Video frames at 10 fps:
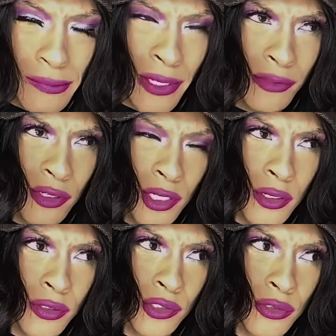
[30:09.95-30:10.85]
but I was gonna go
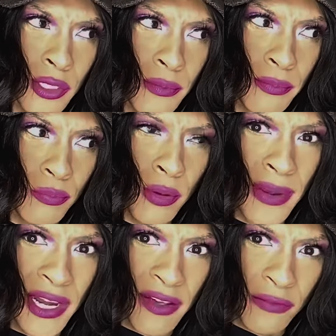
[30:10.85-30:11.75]
on tour when
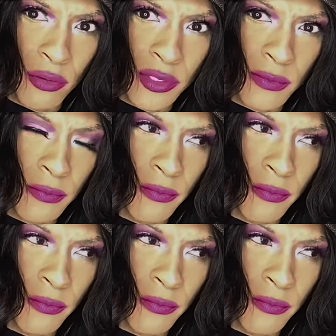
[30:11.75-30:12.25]
my nephew was